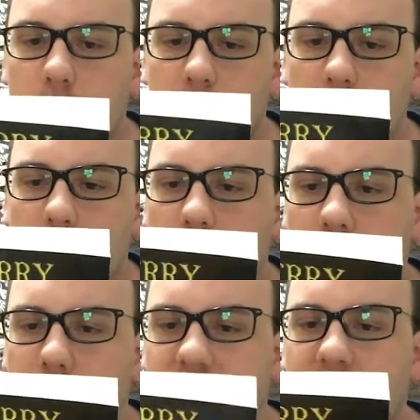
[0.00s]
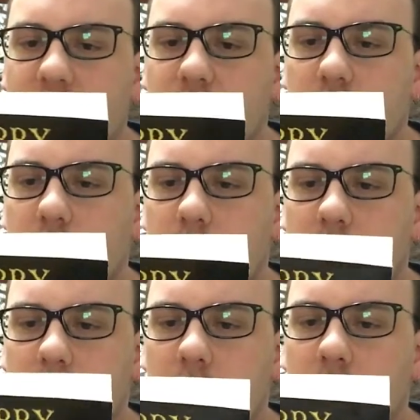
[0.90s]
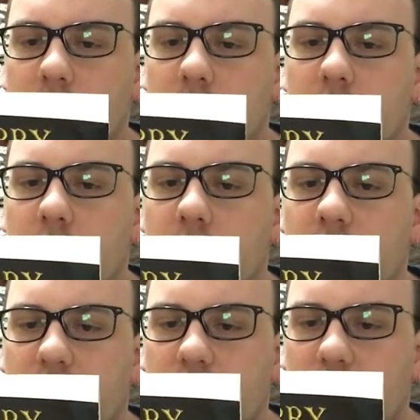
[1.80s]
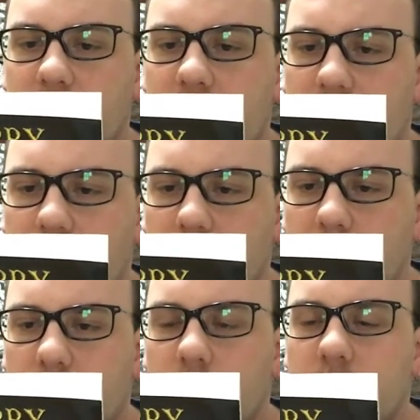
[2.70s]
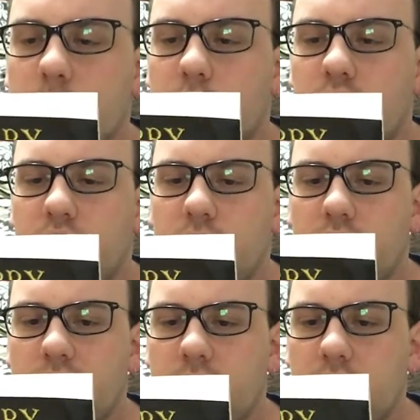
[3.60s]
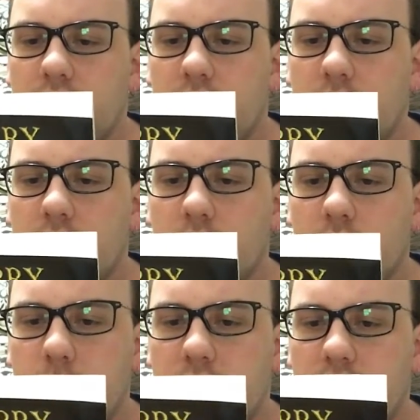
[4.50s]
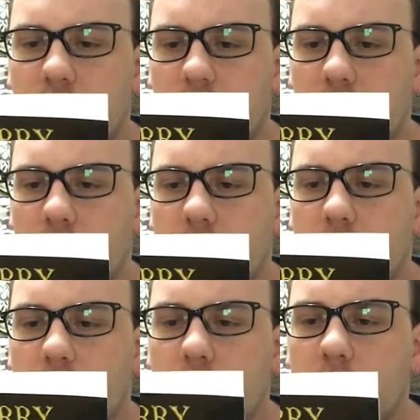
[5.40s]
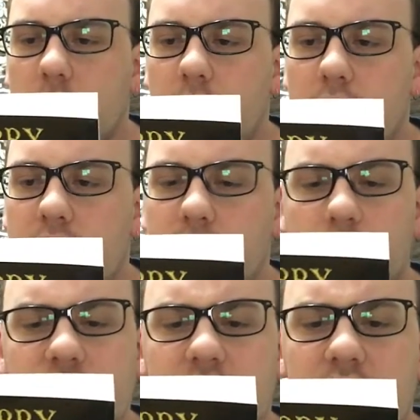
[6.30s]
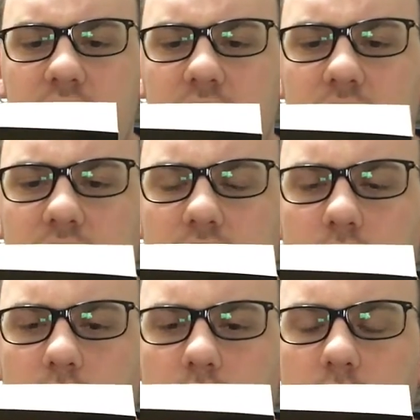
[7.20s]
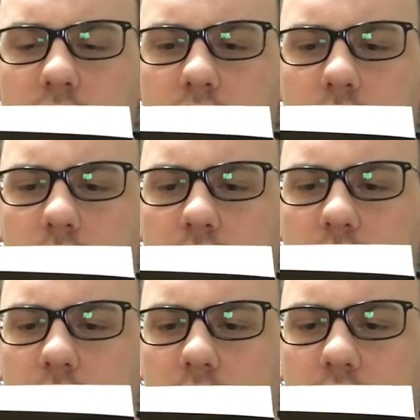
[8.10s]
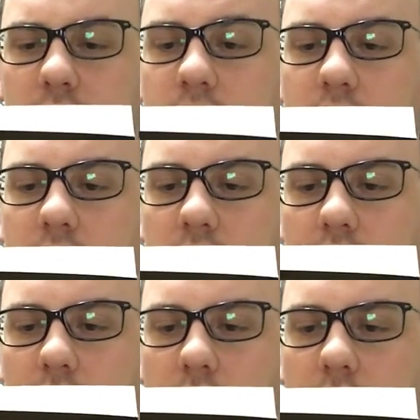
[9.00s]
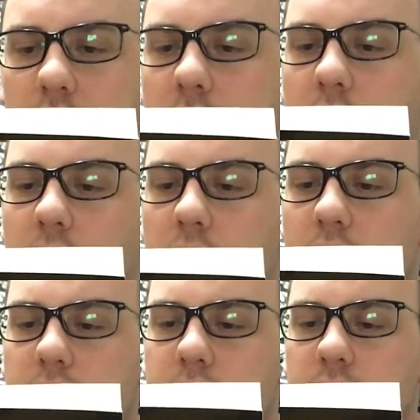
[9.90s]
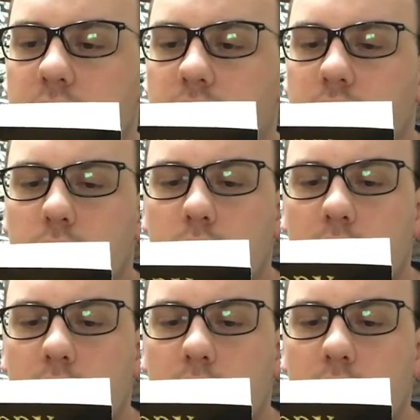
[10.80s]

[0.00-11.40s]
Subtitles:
it talks about headless horsemen and such like that. So there's a monster in a river and a headless horseman in the drive. And now Granny Aching has gone. There's only young Tiffany Aching left to